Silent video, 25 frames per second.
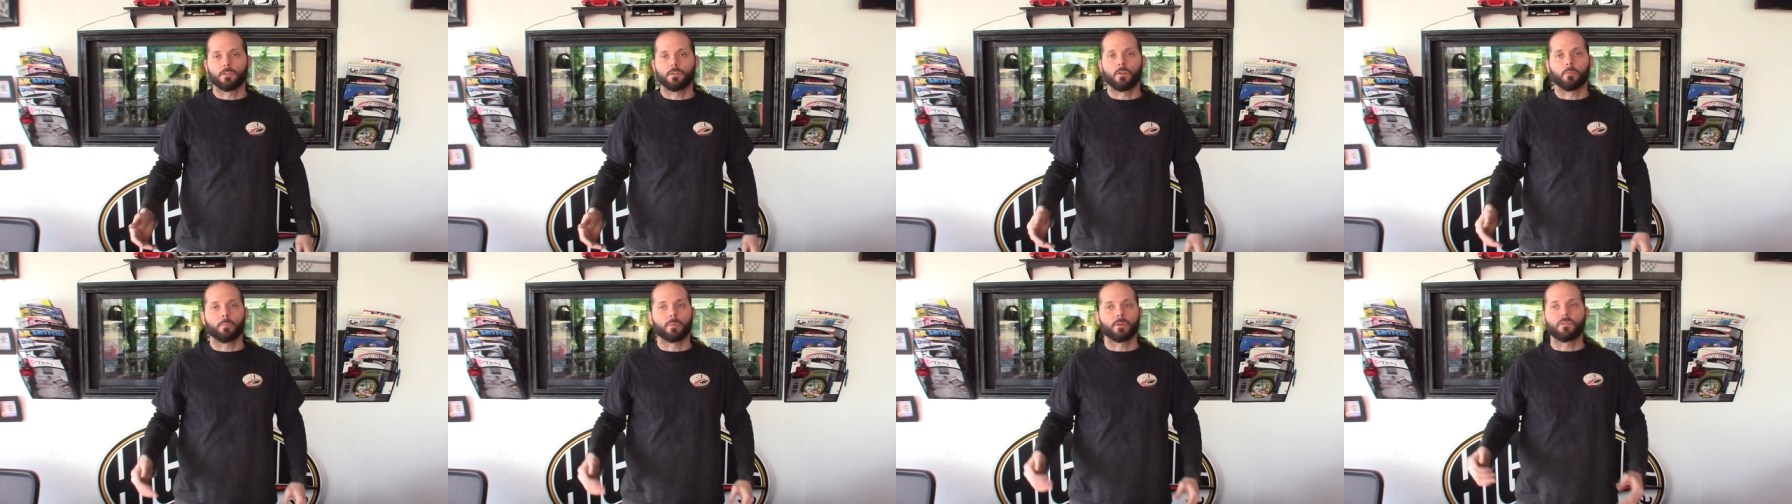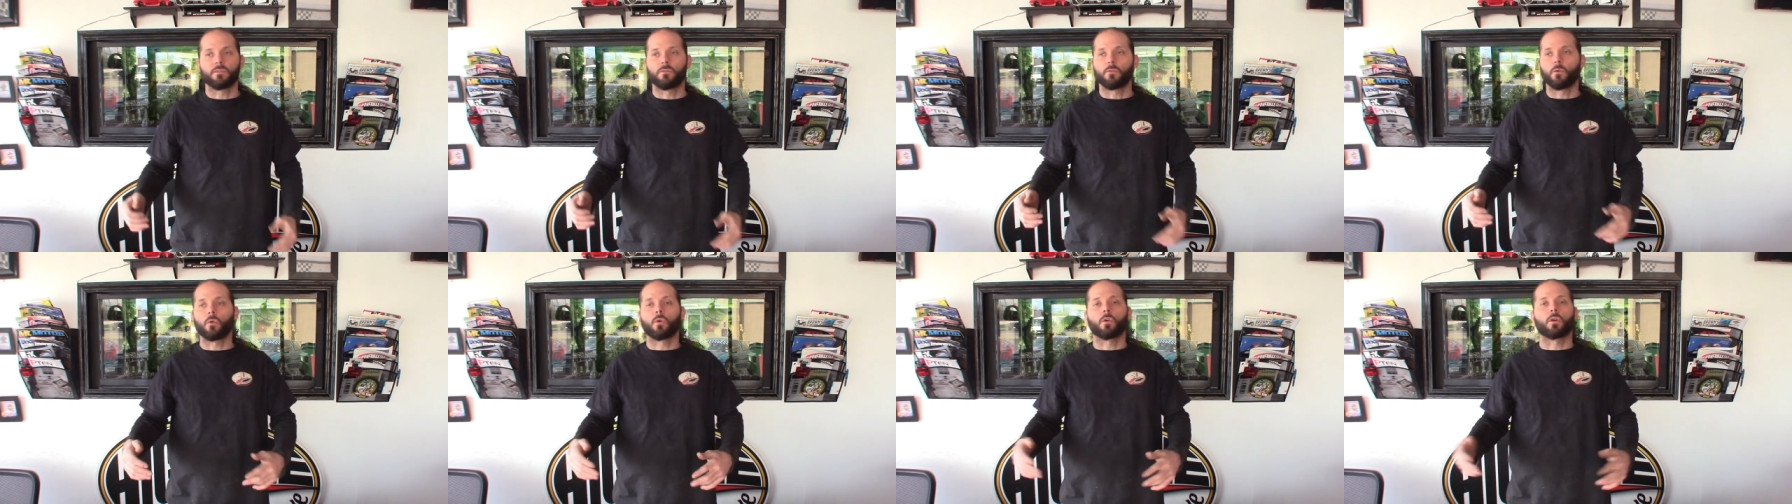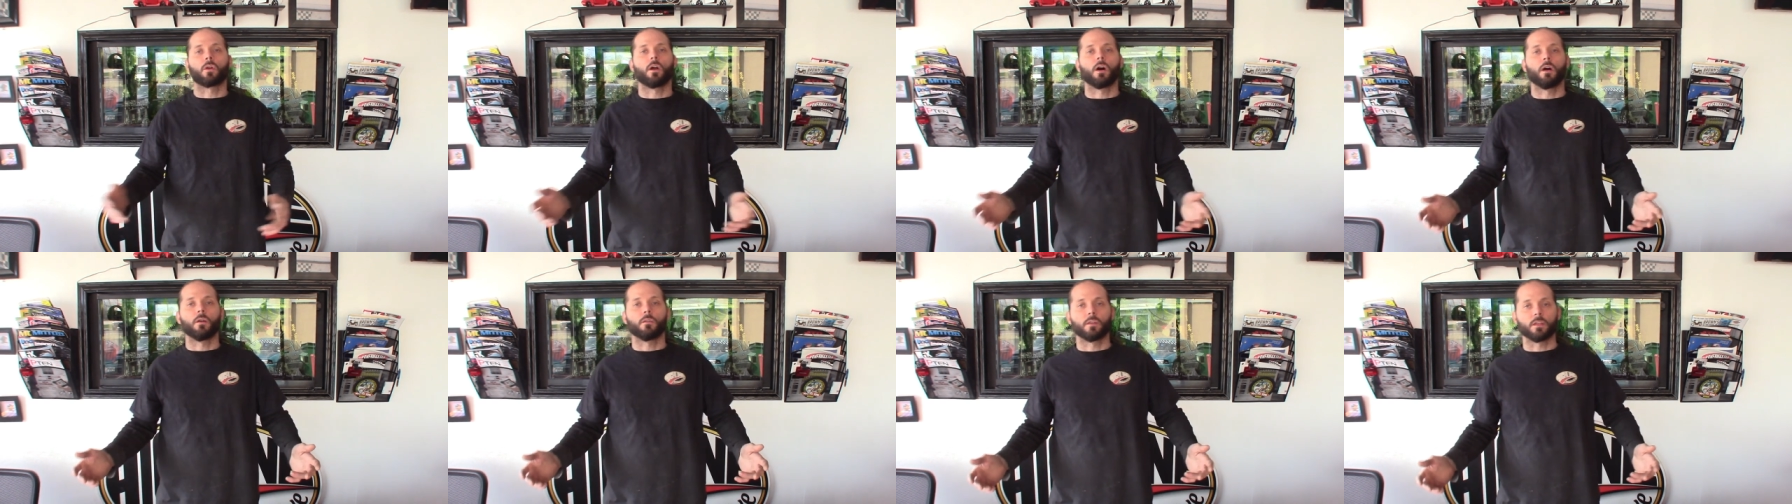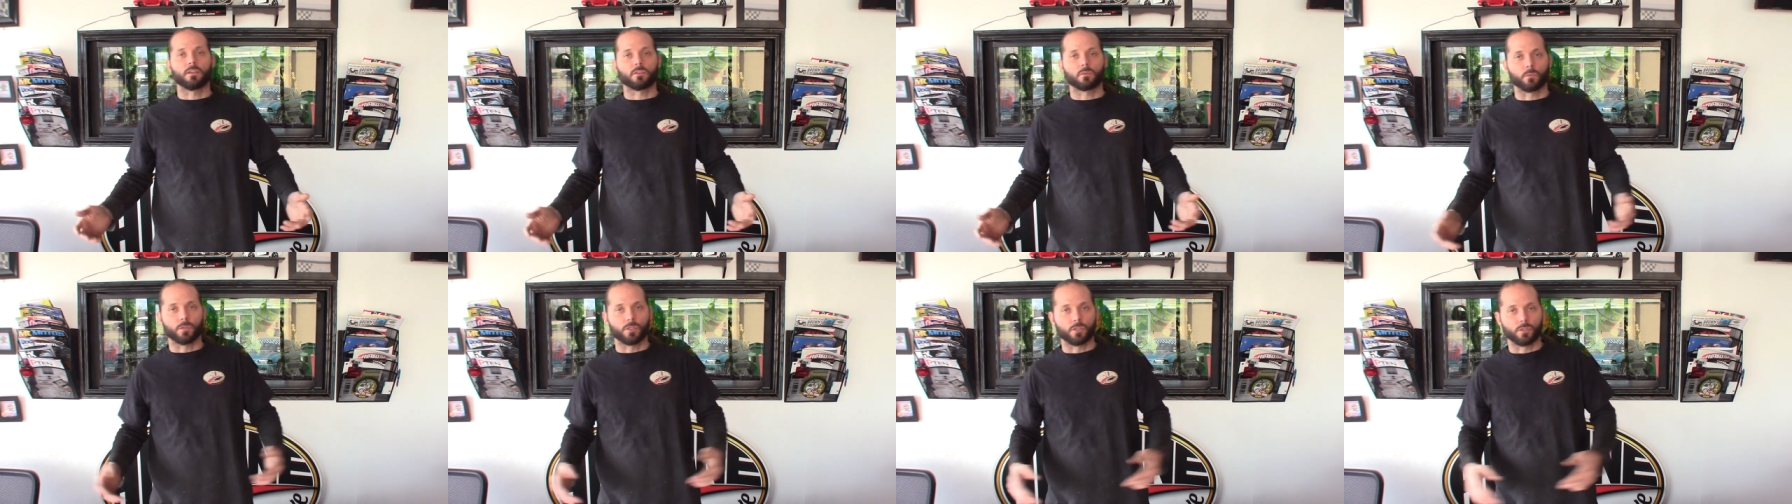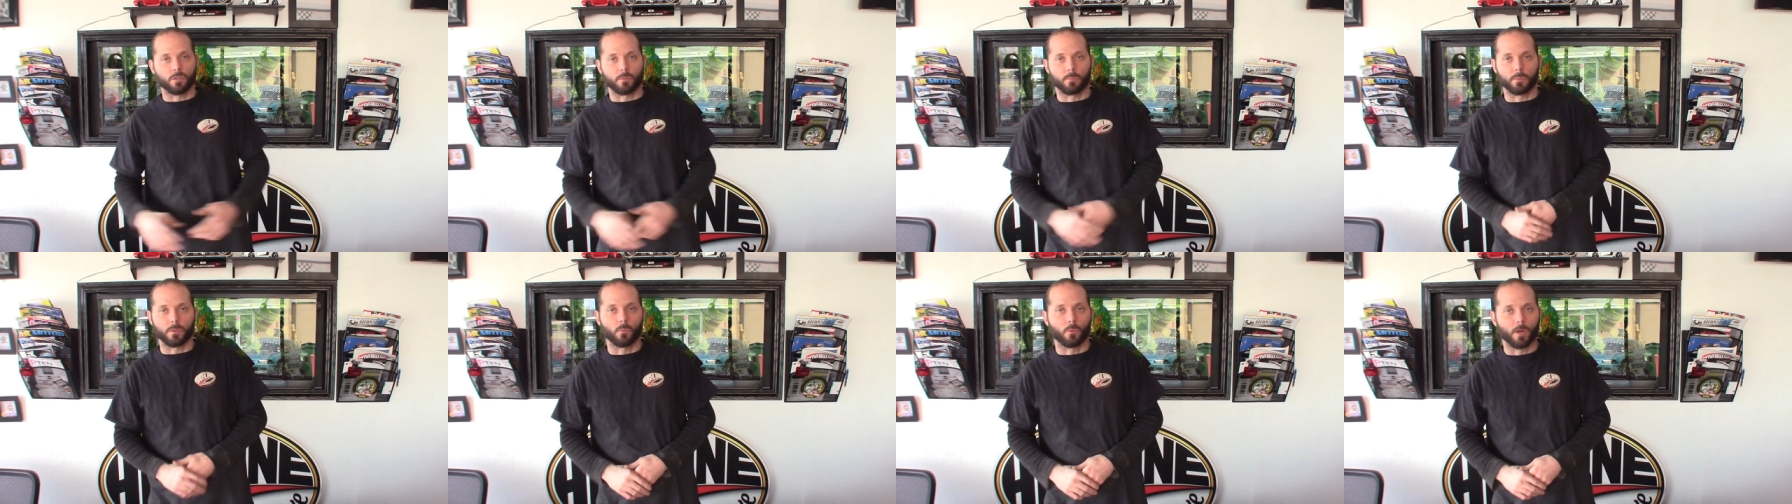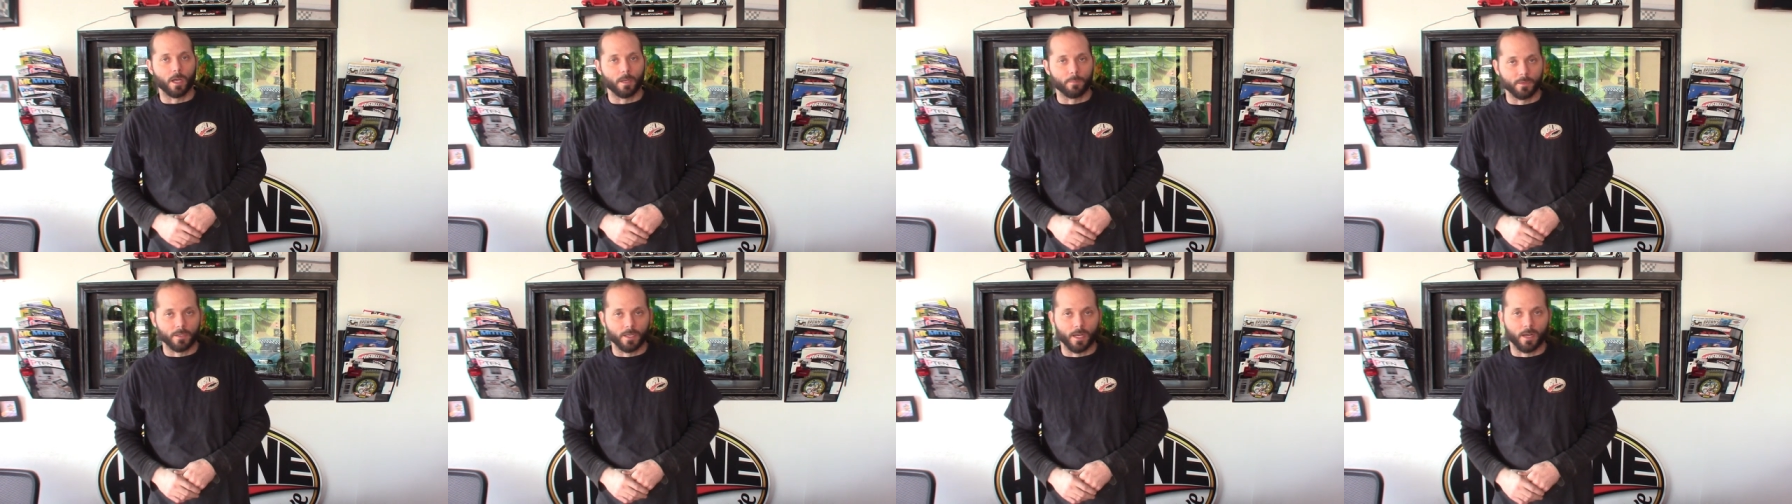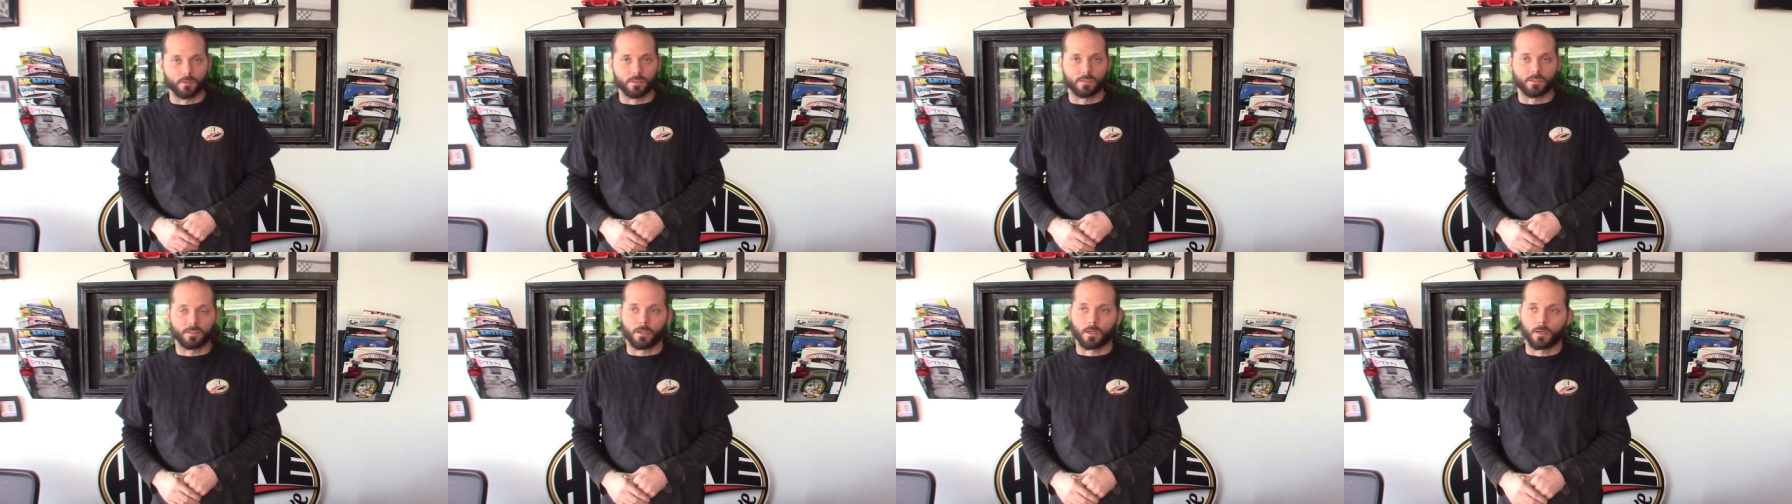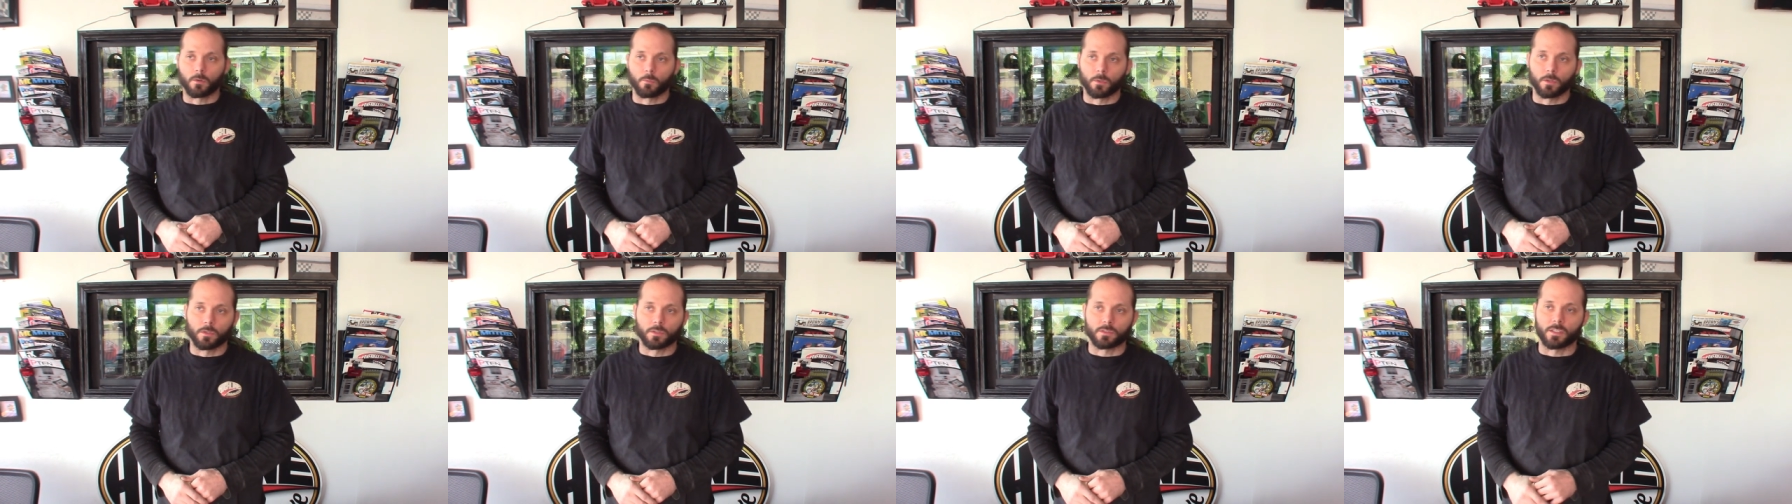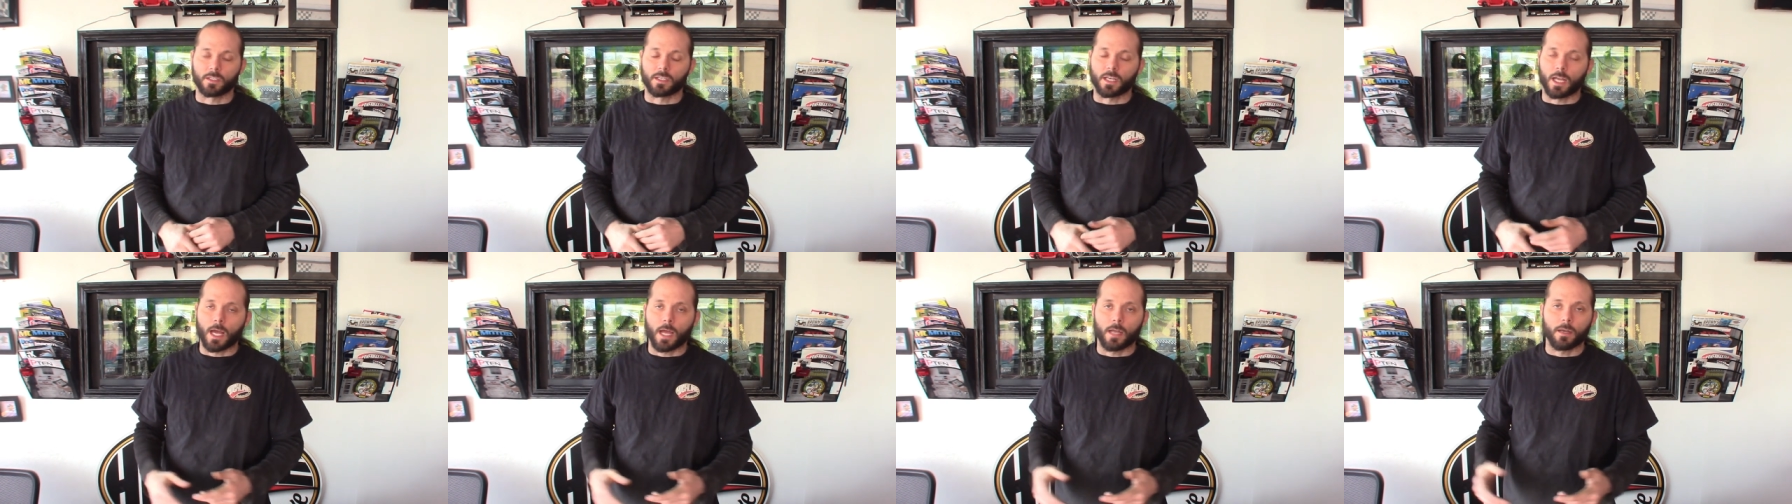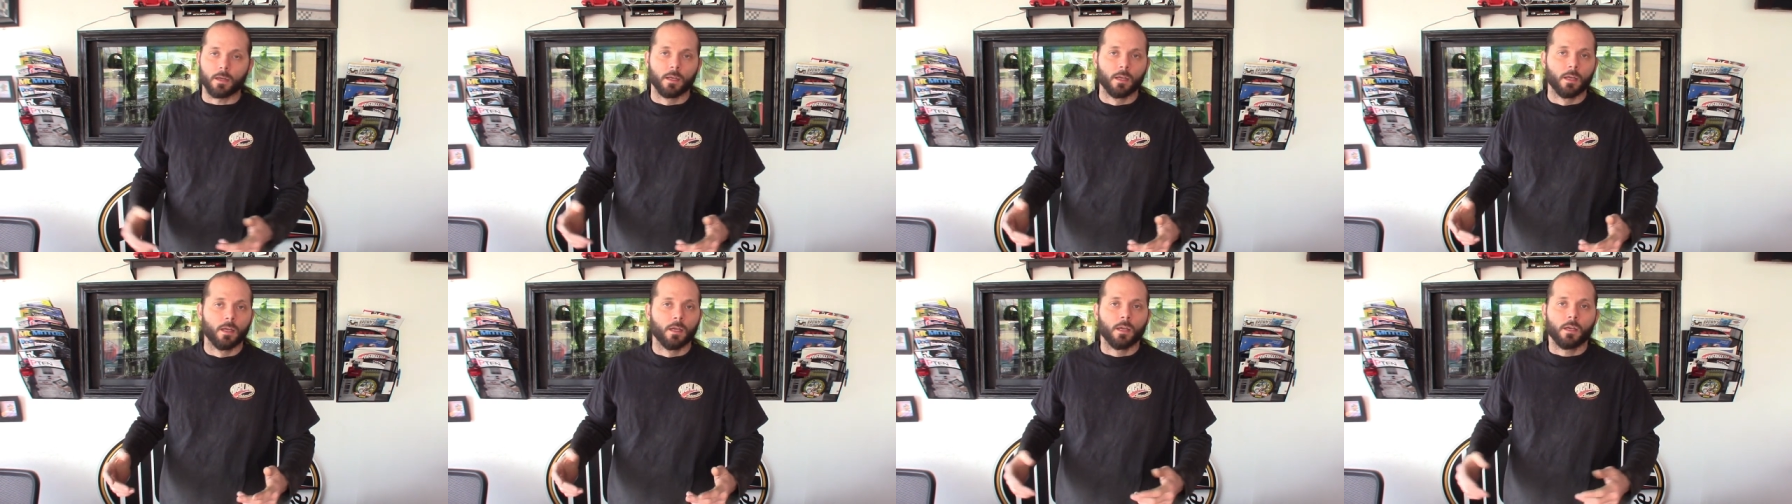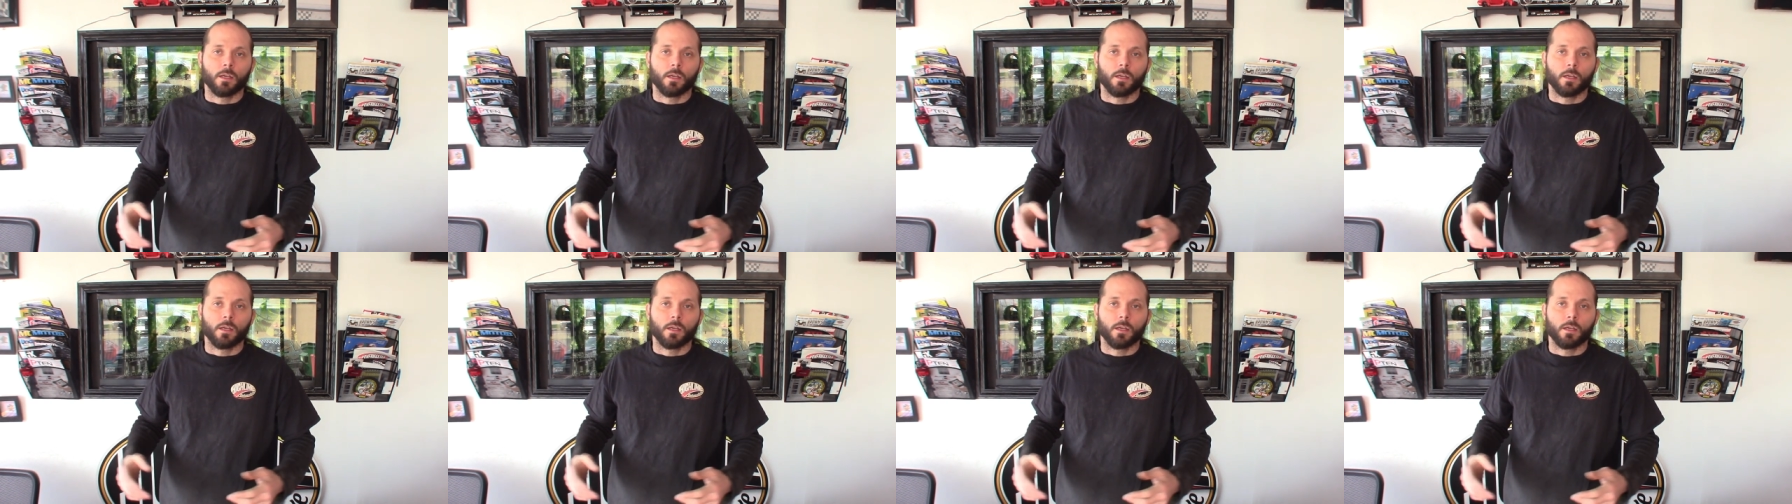You know, before all this, we should be wiping down steering wheels and not,